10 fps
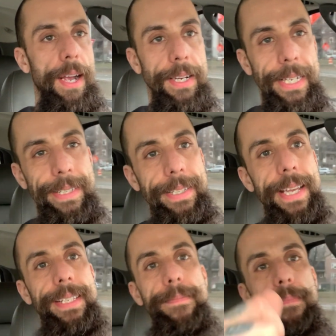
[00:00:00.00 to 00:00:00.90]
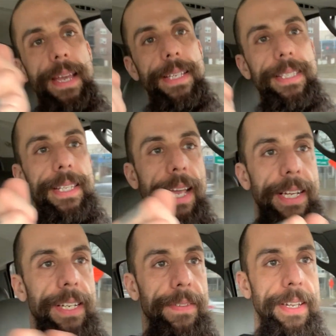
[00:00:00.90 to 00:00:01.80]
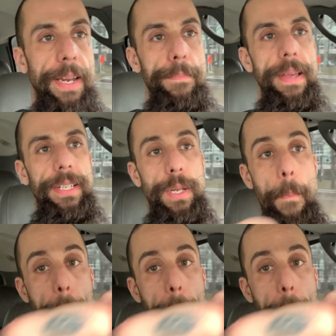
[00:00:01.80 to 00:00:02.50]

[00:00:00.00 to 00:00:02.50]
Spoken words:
and I just missed the edge of it and missed, and